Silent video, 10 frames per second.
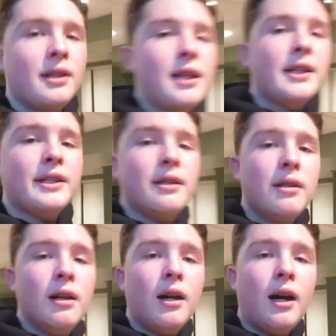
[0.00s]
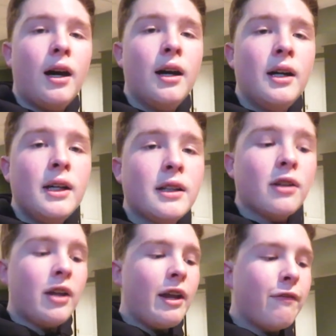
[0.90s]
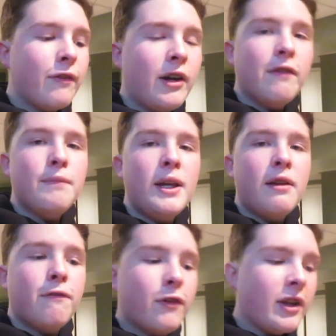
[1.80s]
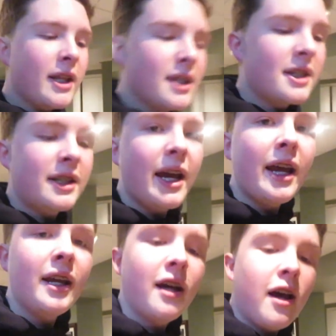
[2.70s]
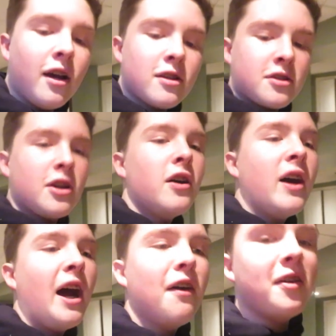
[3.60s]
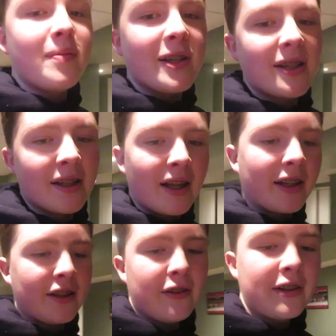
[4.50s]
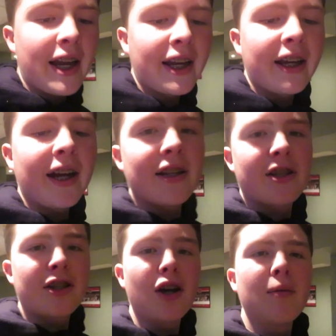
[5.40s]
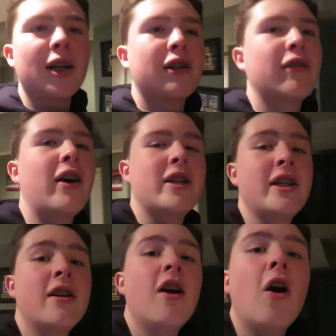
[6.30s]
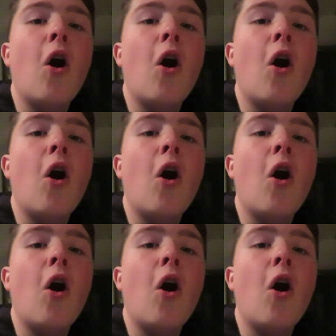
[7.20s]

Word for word: the uh, the life of me for this day. So I would basically like to thank you guys so much for watching.